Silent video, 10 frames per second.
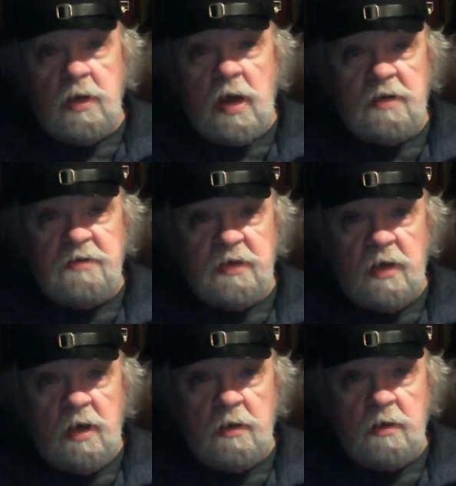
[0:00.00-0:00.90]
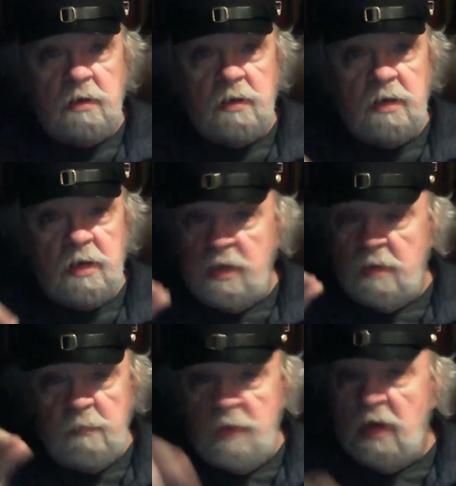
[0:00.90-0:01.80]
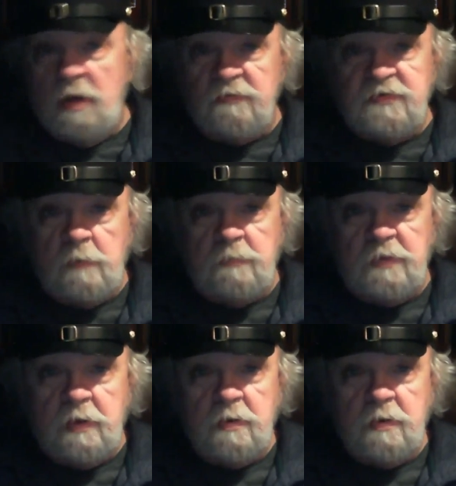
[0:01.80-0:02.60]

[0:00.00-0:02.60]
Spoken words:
idea in the middle of something.